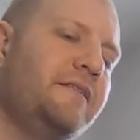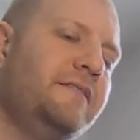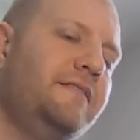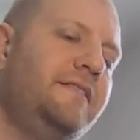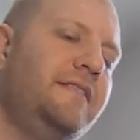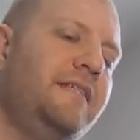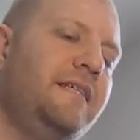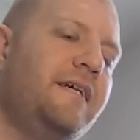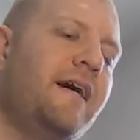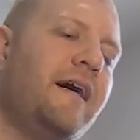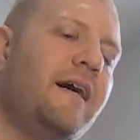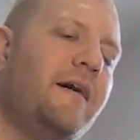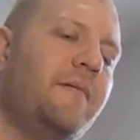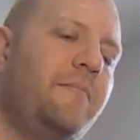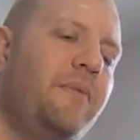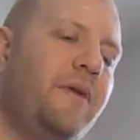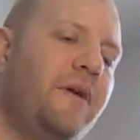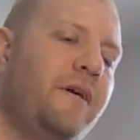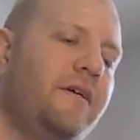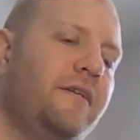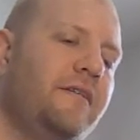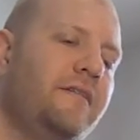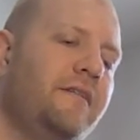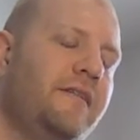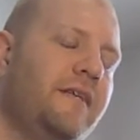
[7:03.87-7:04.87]
Tehai
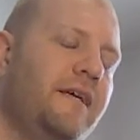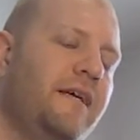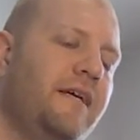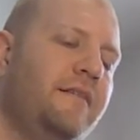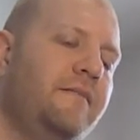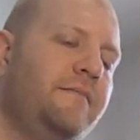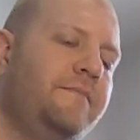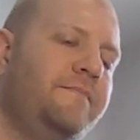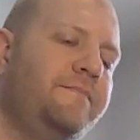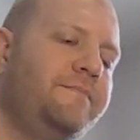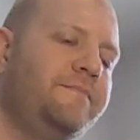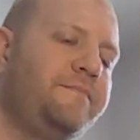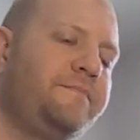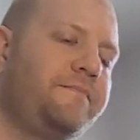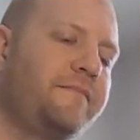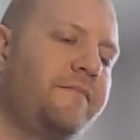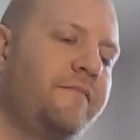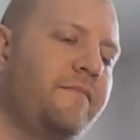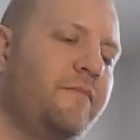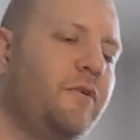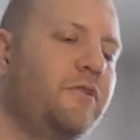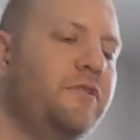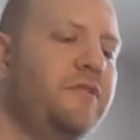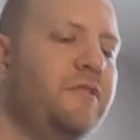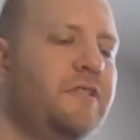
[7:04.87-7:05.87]
part, then.
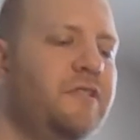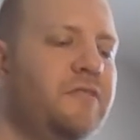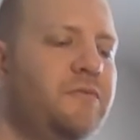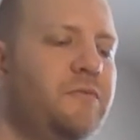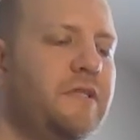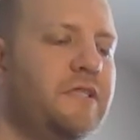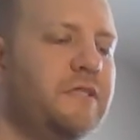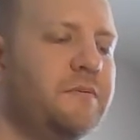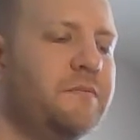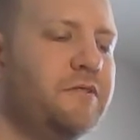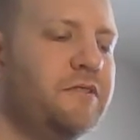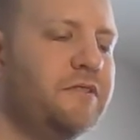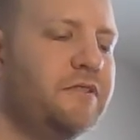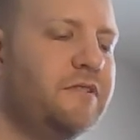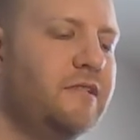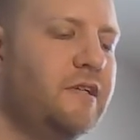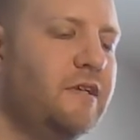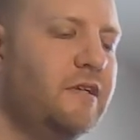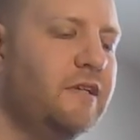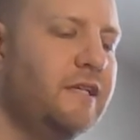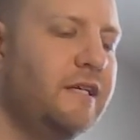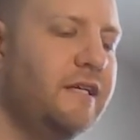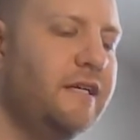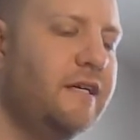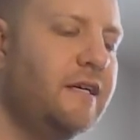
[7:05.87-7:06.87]
We'll do this once more
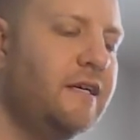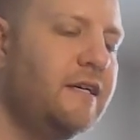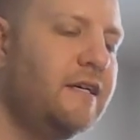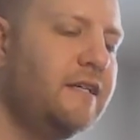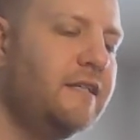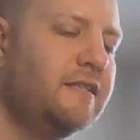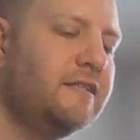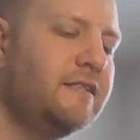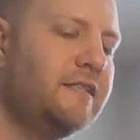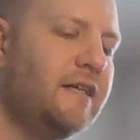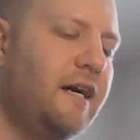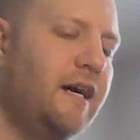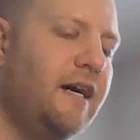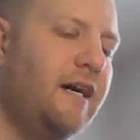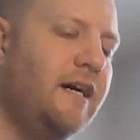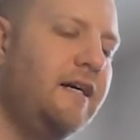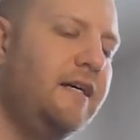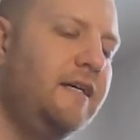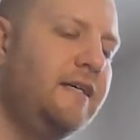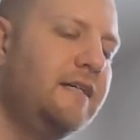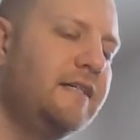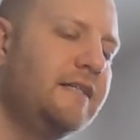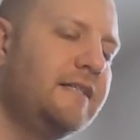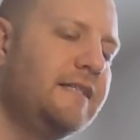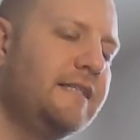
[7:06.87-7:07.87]
slowly.
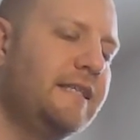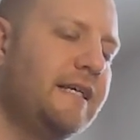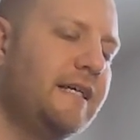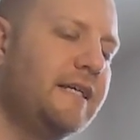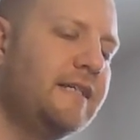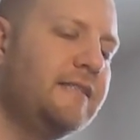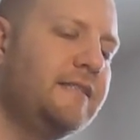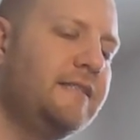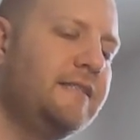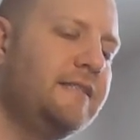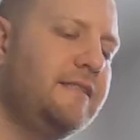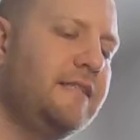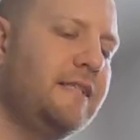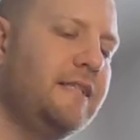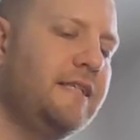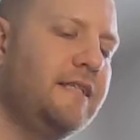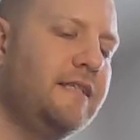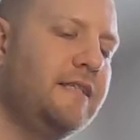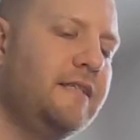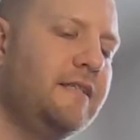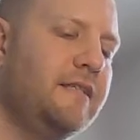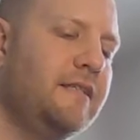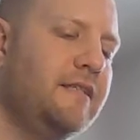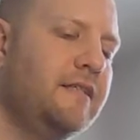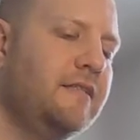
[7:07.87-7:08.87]

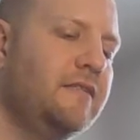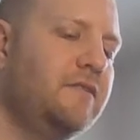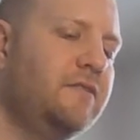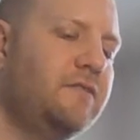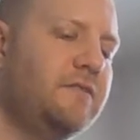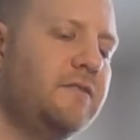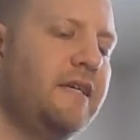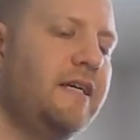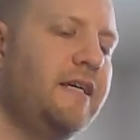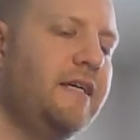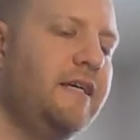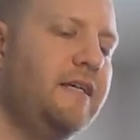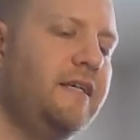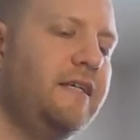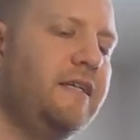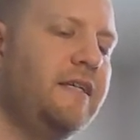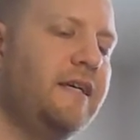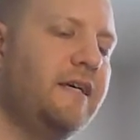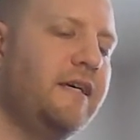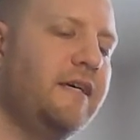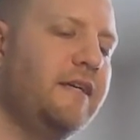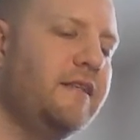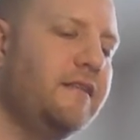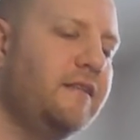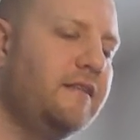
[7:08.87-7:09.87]
Ta-nakthin,
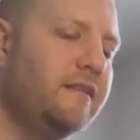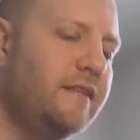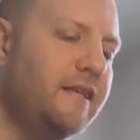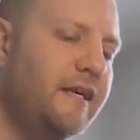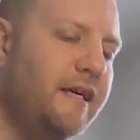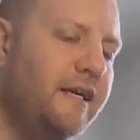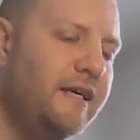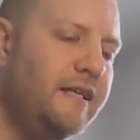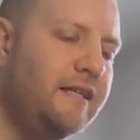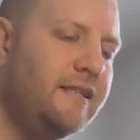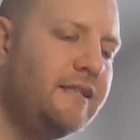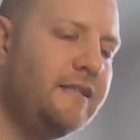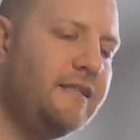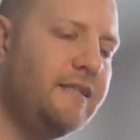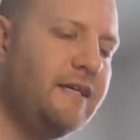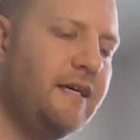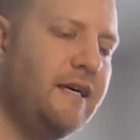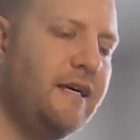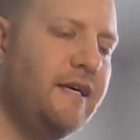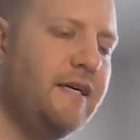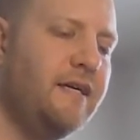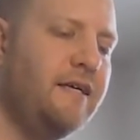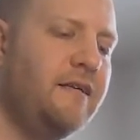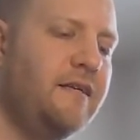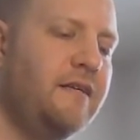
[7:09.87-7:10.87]

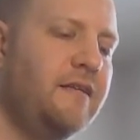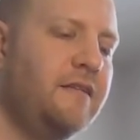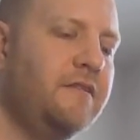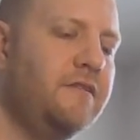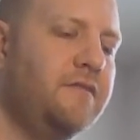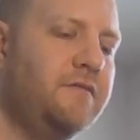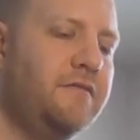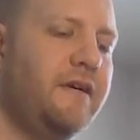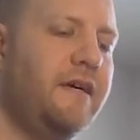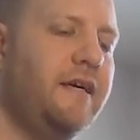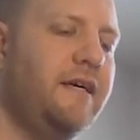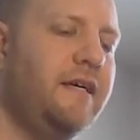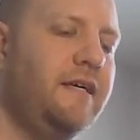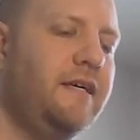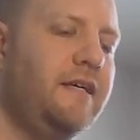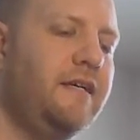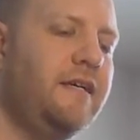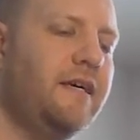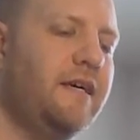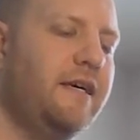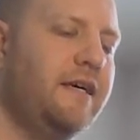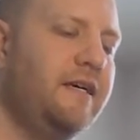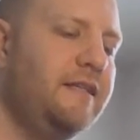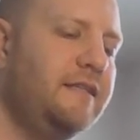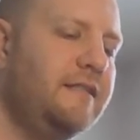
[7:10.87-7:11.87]
trekhethete,
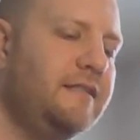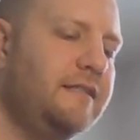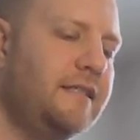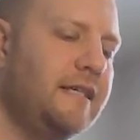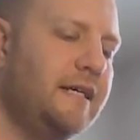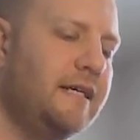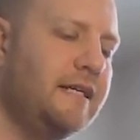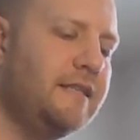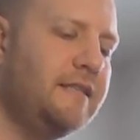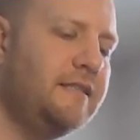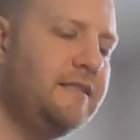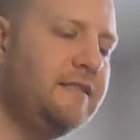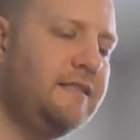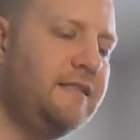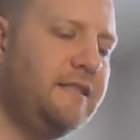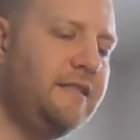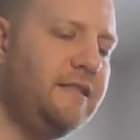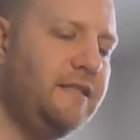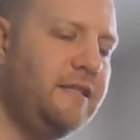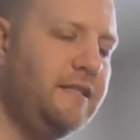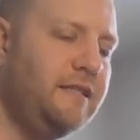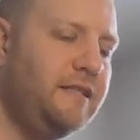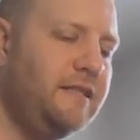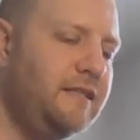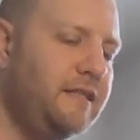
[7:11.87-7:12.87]

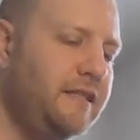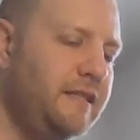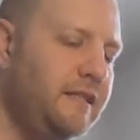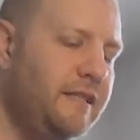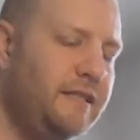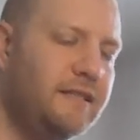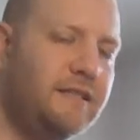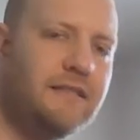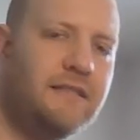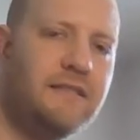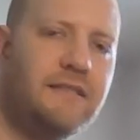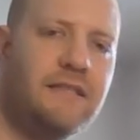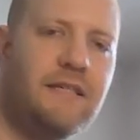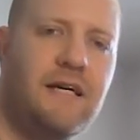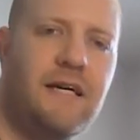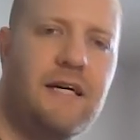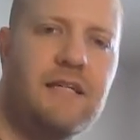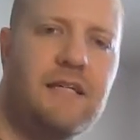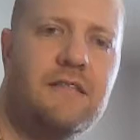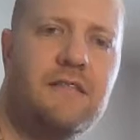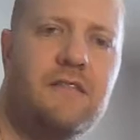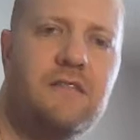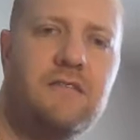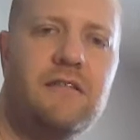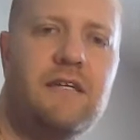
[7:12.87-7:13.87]
trekhethakthi,
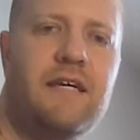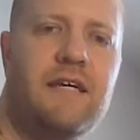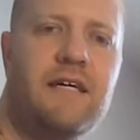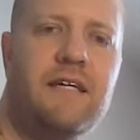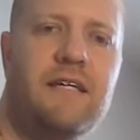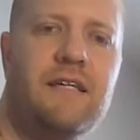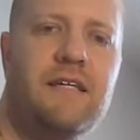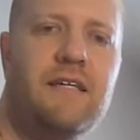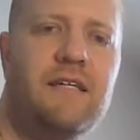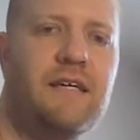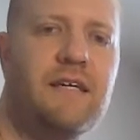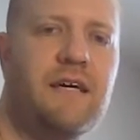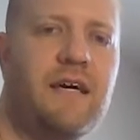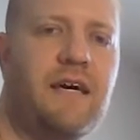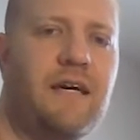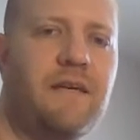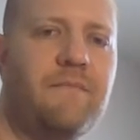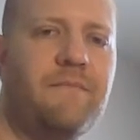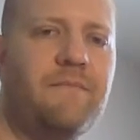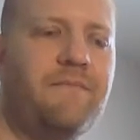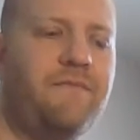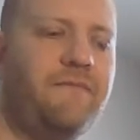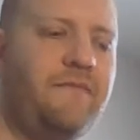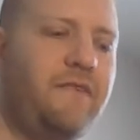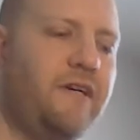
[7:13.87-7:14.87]
nitatrekhe.
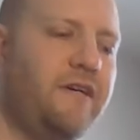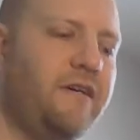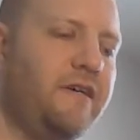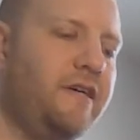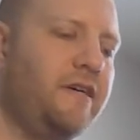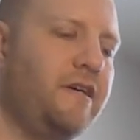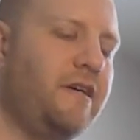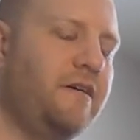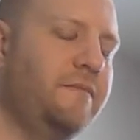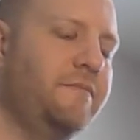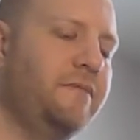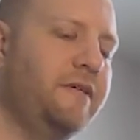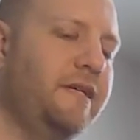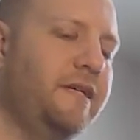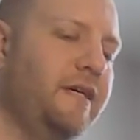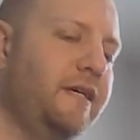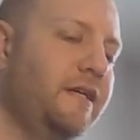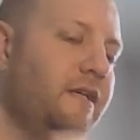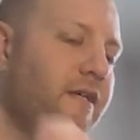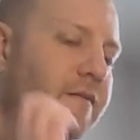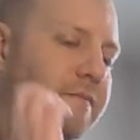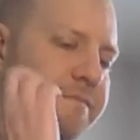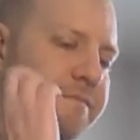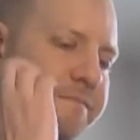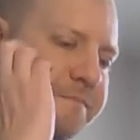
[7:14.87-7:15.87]
Very
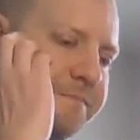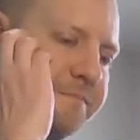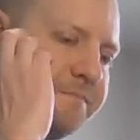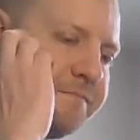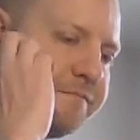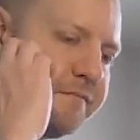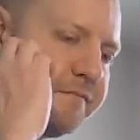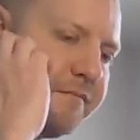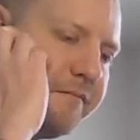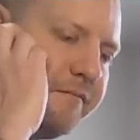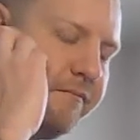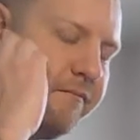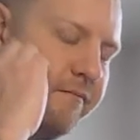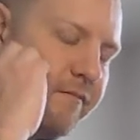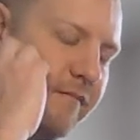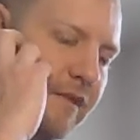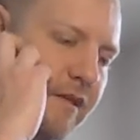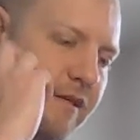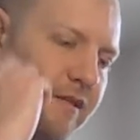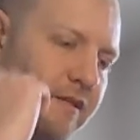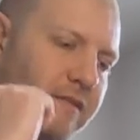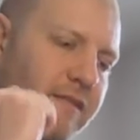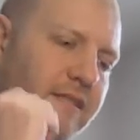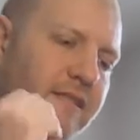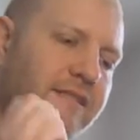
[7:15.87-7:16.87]
complicated.
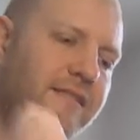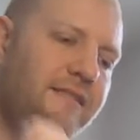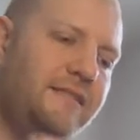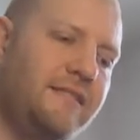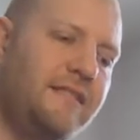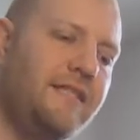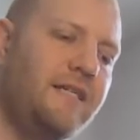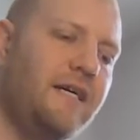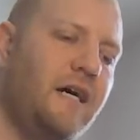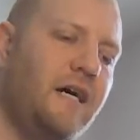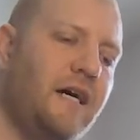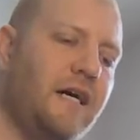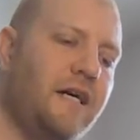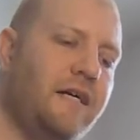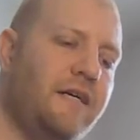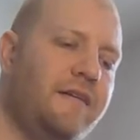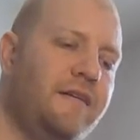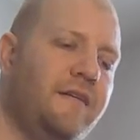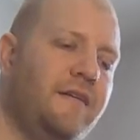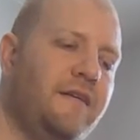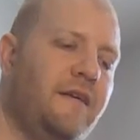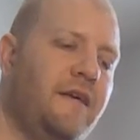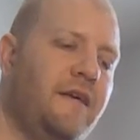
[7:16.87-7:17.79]
The Tehai.